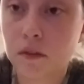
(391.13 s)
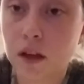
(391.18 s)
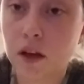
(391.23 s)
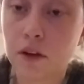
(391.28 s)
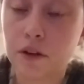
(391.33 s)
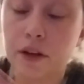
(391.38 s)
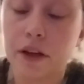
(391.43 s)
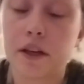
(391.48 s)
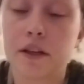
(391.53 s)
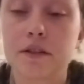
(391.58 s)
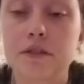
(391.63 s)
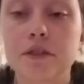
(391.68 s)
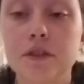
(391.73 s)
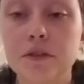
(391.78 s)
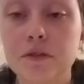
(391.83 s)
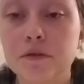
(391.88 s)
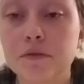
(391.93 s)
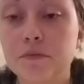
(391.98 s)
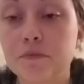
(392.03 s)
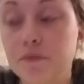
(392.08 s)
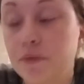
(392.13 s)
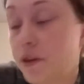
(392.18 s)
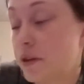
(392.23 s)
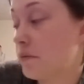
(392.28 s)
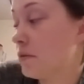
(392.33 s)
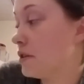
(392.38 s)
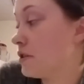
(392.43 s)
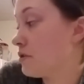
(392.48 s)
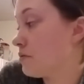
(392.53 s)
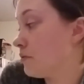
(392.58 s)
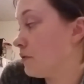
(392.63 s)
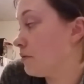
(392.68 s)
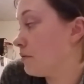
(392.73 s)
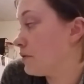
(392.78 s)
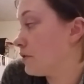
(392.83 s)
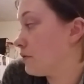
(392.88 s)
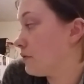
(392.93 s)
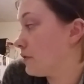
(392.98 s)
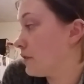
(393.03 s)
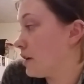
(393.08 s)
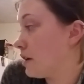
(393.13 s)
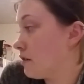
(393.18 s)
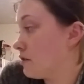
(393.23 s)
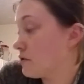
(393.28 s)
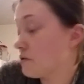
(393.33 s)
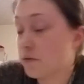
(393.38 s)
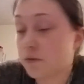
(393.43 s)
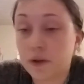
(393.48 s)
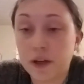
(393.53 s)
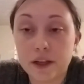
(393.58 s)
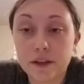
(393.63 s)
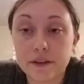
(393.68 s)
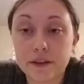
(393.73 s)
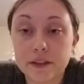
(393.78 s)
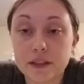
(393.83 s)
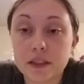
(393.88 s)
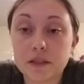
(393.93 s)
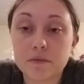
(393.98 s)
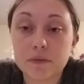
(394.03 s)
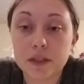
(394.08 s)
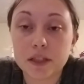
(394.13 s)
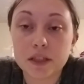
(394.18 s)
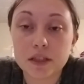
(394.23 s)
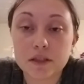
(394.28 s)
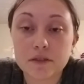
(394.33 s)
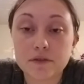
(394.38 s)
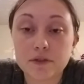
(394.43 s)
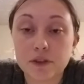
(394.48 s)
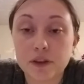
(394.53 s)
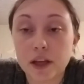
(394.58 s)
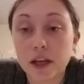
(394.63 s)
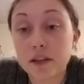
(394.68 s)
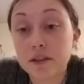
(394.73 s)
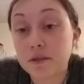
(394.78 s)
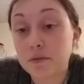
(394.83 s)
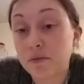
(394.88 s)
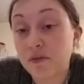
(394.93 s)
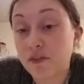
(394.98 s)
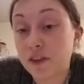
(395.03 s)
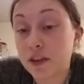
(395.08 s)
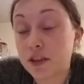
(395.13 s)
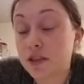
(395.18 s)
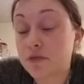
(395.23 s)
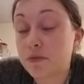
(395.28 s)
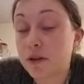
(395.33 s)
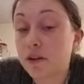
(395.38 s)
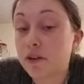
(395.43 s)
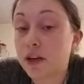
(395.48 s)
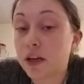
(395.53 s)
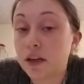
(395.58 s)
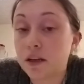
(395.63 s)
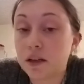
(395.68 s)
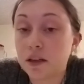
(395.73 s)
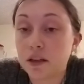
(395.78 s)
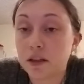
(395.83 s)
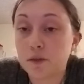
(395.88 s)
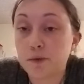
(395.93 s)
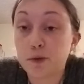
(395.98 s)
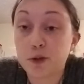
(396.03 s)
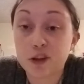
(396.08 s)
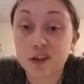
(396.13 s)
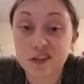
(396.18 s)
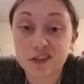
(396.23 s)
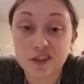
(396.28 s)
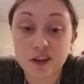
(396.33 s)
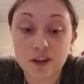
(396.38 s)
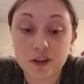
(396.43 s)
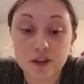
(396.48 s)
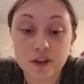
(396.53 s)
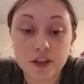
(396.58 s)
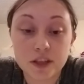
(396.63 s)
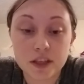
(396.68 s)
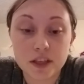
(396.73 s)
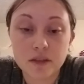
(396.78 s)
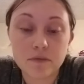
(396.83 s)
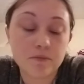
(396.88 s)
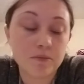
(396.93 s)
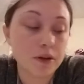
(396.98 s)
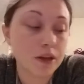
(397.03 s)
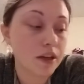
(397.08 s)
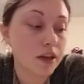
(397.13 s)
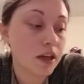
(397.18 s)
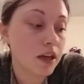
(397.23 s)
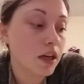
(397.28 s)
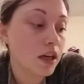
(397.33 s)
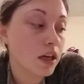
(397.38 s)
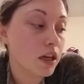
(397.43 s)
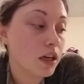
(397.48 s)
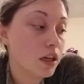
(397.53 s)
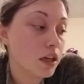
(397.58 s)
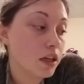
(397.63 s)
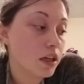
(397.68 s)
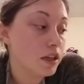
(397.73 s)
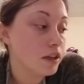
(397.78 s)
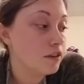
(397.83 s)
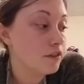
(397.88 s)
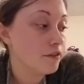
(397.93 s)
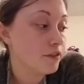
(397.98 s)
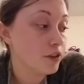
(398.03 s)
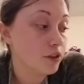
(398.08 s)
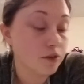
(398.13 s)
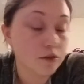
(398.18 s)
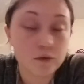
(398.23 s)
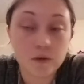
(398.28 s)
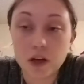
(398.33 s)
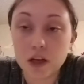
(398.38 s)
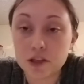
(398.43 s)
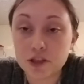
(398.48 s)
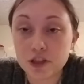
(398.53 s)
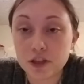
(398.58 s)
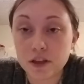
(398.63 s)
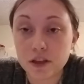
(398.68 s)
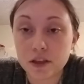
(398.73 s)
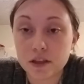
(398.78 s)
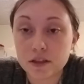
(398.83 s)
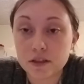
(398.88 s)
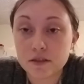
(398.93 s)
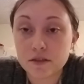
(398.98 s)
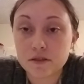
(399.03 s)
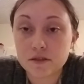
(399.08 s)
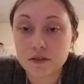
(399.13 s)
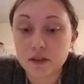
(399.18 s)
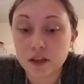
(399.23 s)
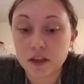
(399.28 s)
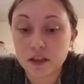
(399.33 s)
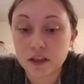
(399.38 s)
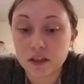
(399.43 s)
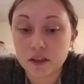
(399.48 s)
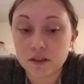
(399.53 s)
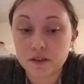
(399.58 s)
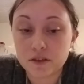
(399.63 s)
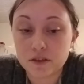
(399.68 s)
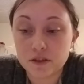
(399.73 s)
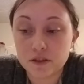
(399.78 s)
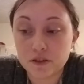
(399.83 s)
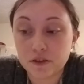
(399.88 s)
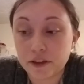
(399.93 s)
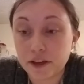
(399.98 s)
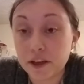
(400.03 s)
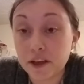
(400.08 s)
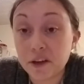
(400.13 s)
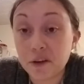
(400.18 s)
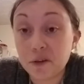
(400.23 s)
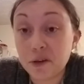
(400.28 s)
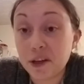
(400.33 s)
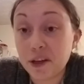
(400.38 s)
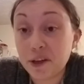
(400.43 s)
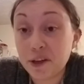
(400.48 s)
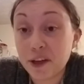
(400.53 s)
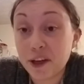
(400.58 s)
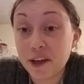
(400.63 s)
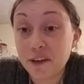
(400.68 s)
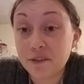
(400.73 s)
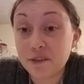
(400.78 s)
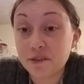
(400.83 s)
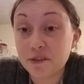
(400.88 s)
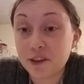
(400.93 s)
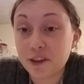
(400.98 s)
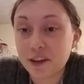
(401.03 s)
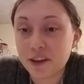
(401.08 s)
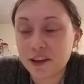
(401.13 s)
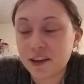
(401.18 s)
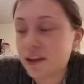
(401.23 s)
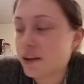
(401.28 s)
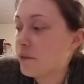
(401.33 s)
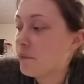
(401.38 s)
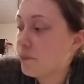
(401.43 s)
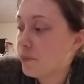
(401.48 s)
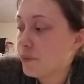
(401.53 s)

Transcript: Okay, so pretty much what we're doing now is we're waiting the 10 minutes for that to finish marinating, and then we're going to start cooking it. But if you're watching this and you're like, okay, I have everything,